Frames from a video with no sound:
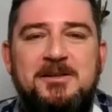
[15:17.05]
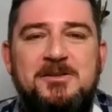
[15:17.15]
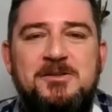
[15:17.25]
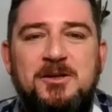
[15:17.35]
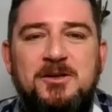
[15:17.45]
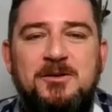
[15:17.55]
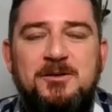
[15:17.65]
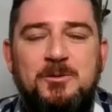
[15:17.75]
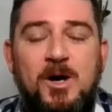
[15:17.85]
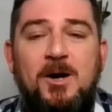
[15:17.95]
So,
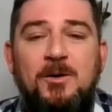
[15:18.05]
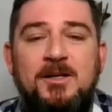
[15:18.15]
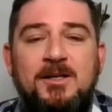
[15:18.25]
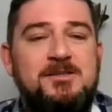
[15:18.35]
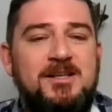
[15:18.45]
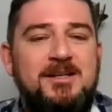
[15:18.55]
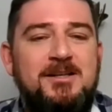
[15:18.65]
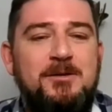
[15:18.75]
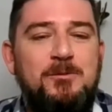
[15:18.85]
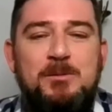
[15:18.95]
wow. Is there
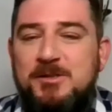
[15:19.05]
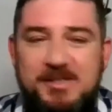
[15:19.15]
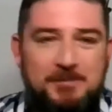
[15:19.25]
anything we must